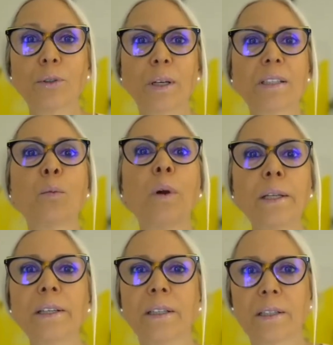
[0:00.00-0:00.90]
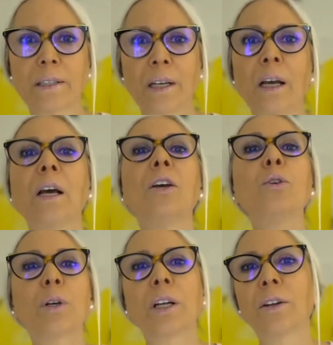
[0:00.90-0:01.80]
to as a witness,
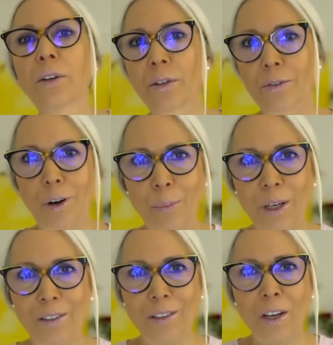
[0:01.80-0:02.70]
you can learn from it.